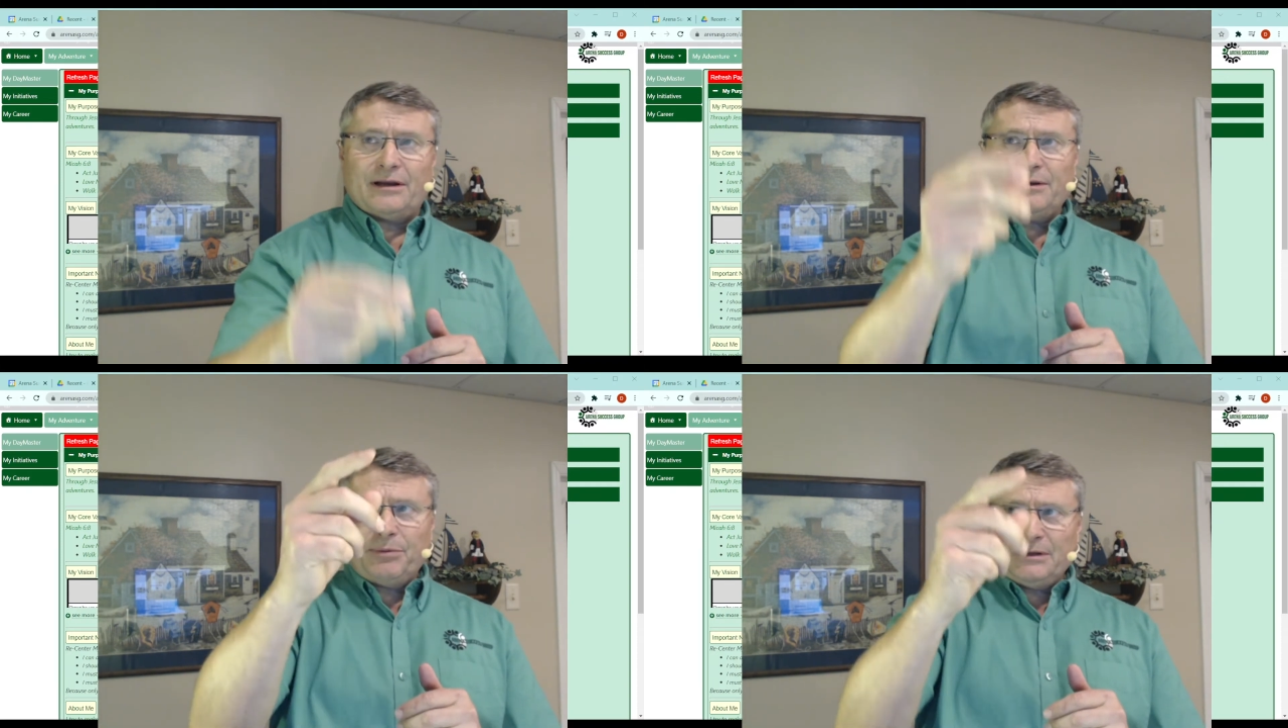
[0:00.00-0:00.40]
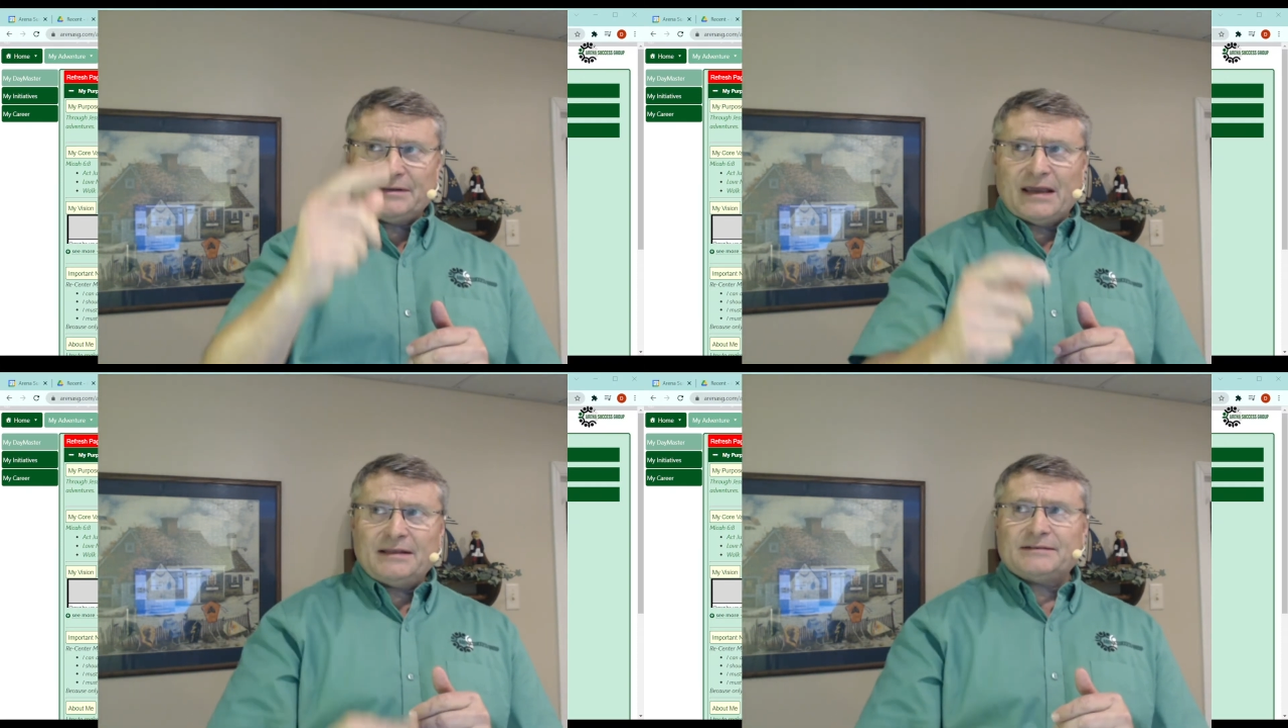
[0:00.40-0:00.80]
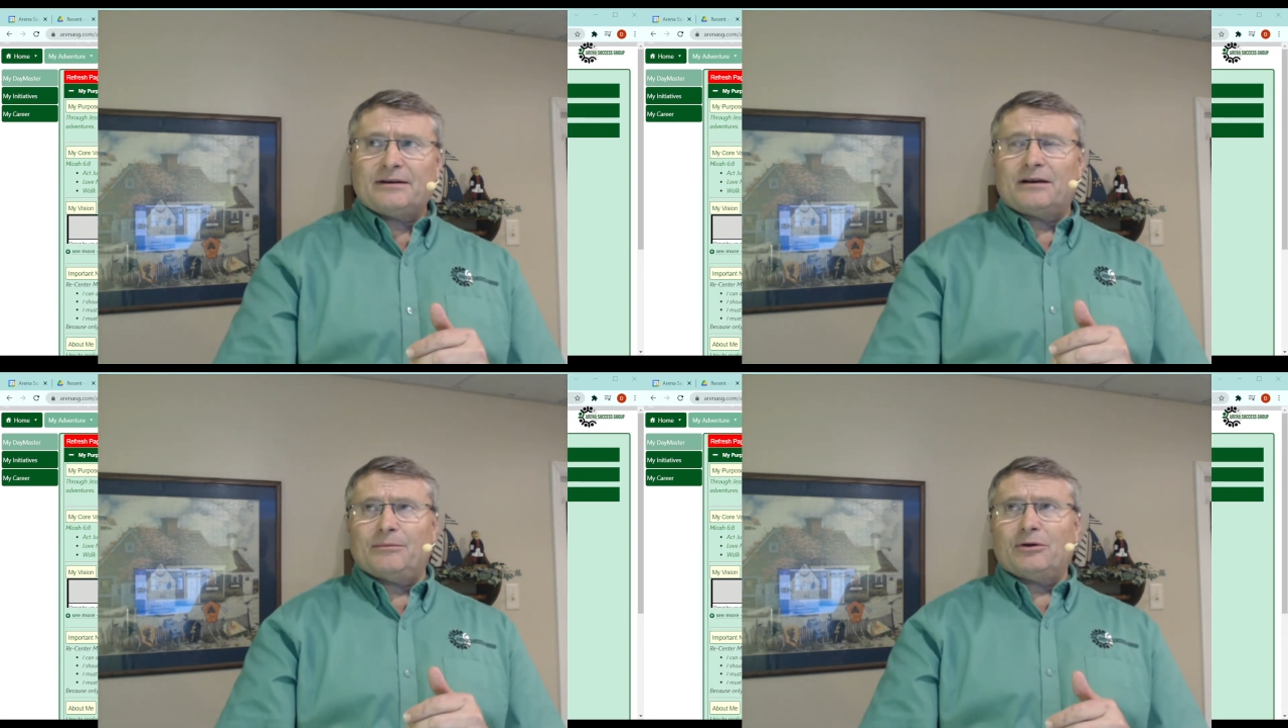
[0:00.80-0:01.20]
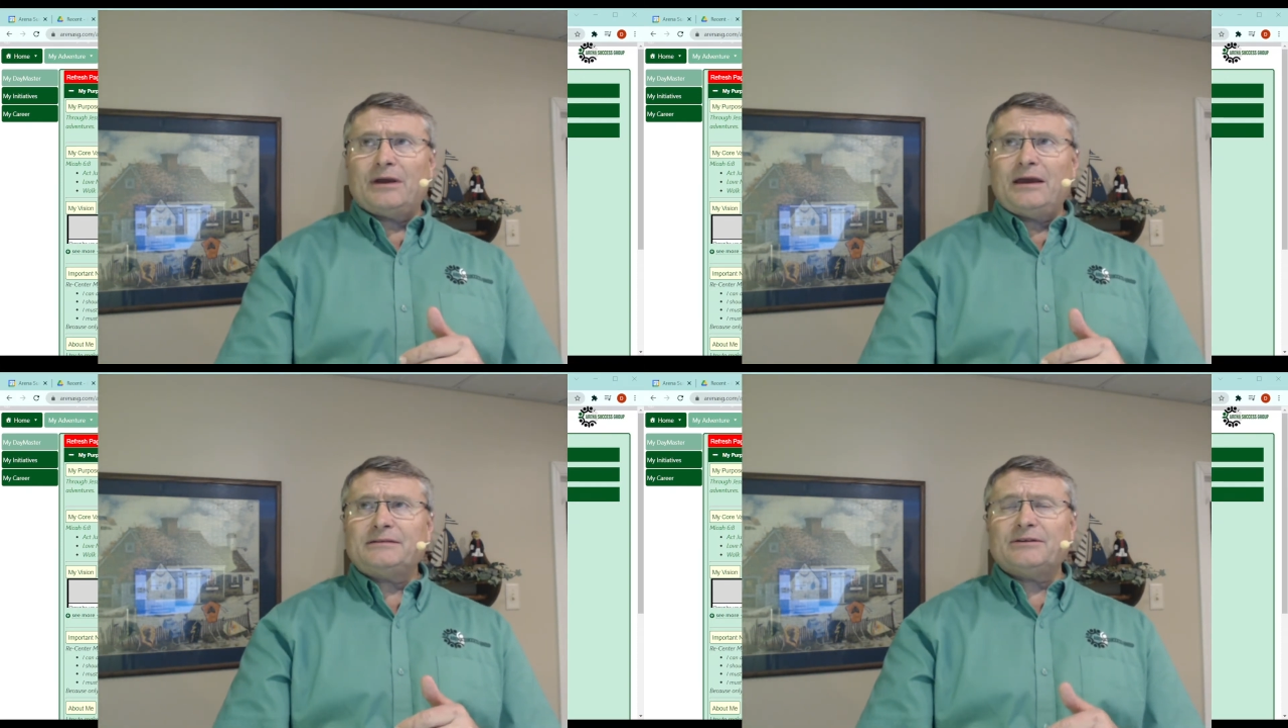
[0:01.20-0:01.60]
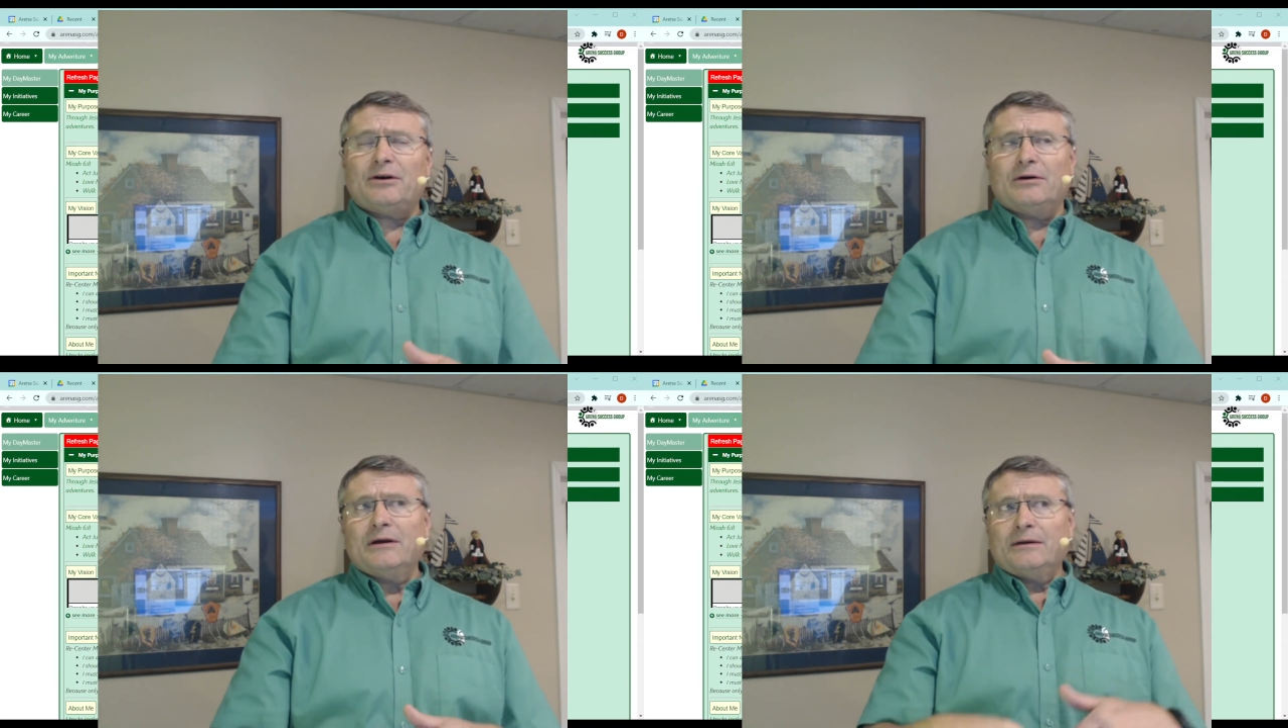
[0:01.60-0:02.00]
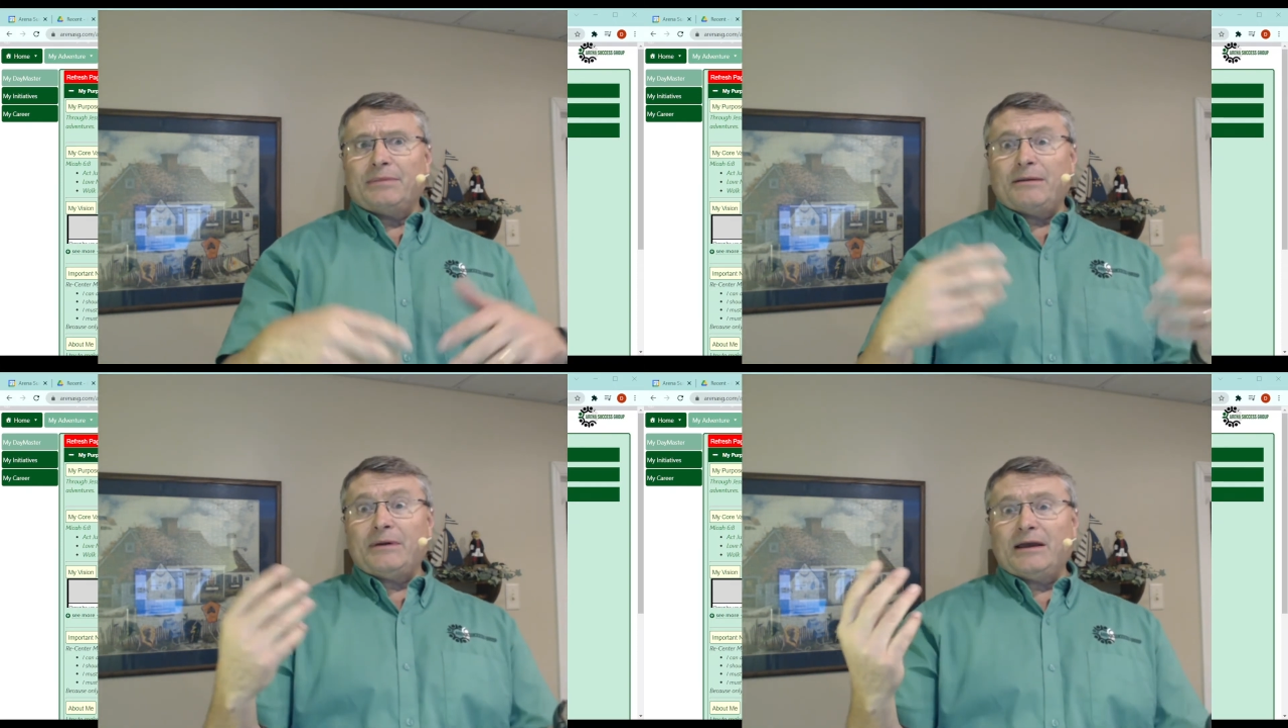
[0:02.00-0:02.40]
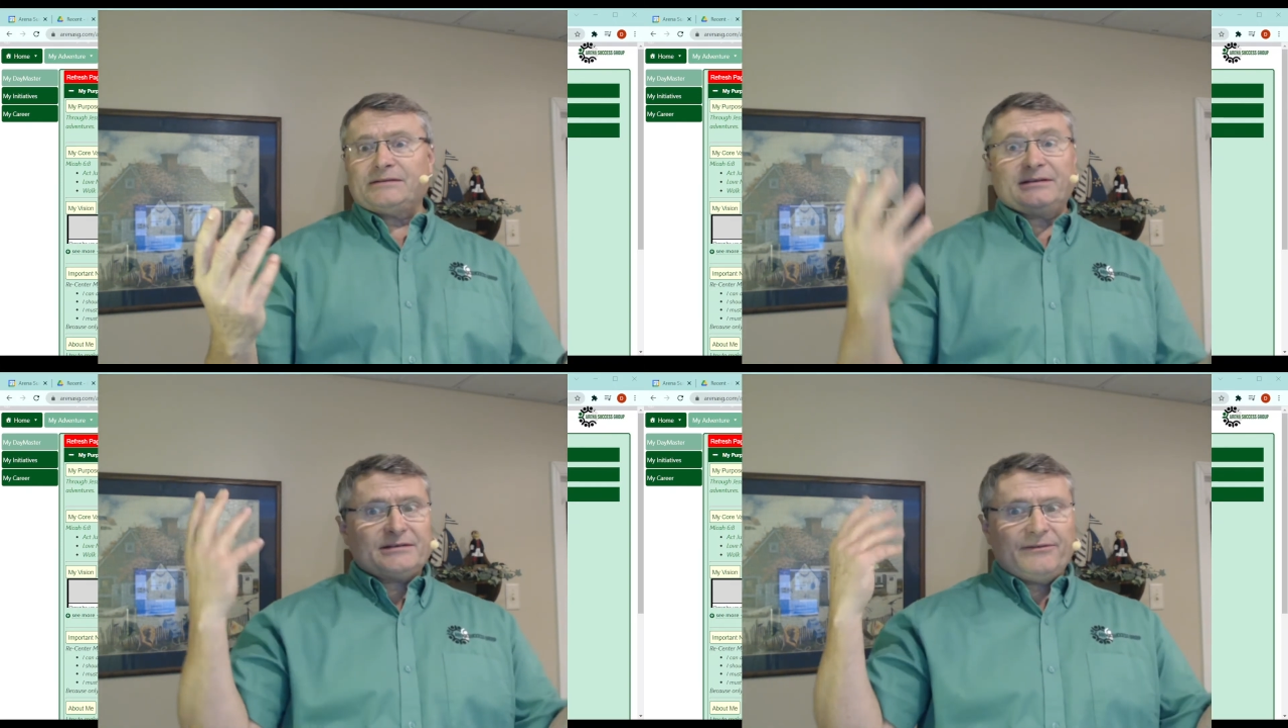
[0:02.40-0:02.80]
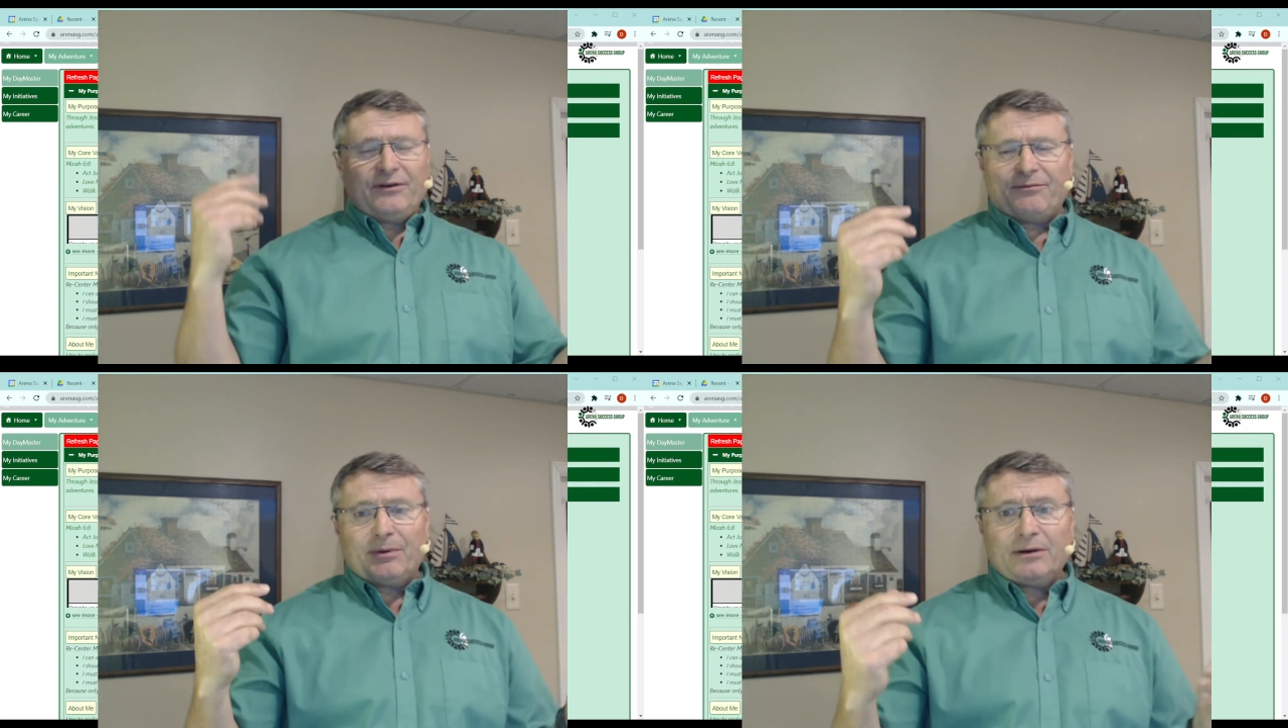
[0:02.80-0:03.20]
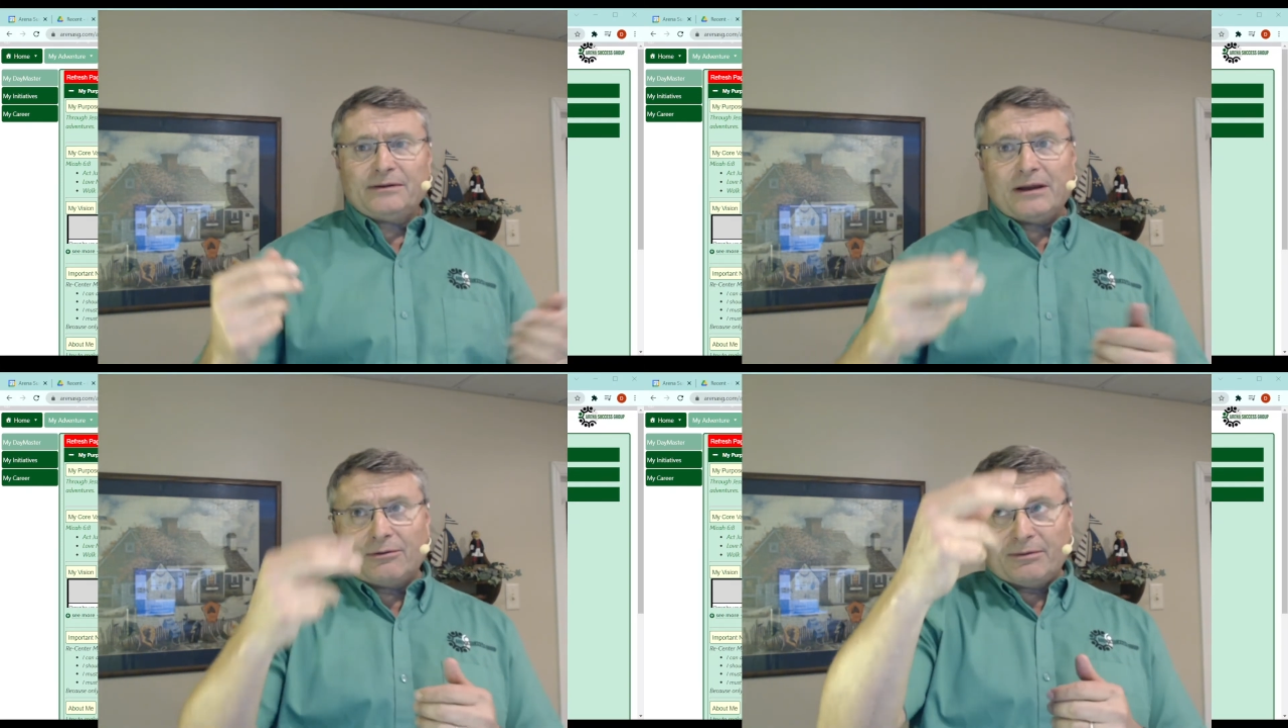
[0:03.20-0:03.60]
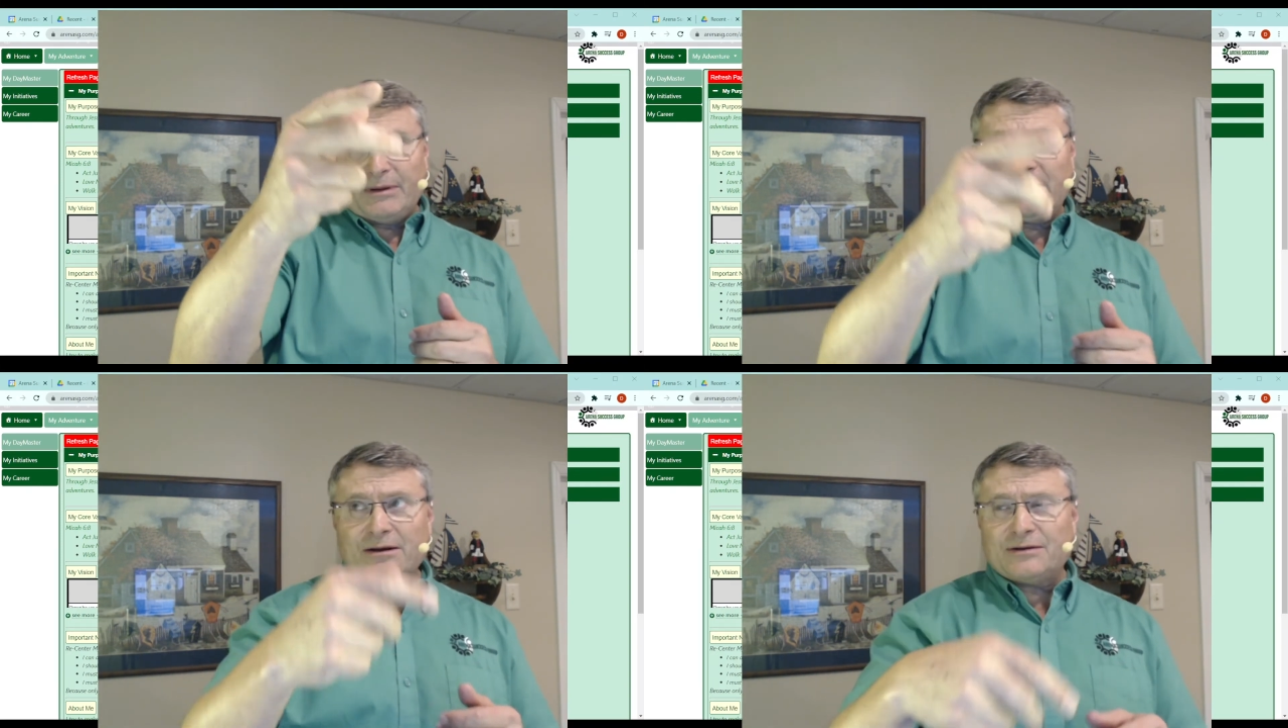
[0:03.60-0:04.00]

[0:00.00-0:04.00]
And you put dates on them, okay? So by my 65th birthday, I want to be here.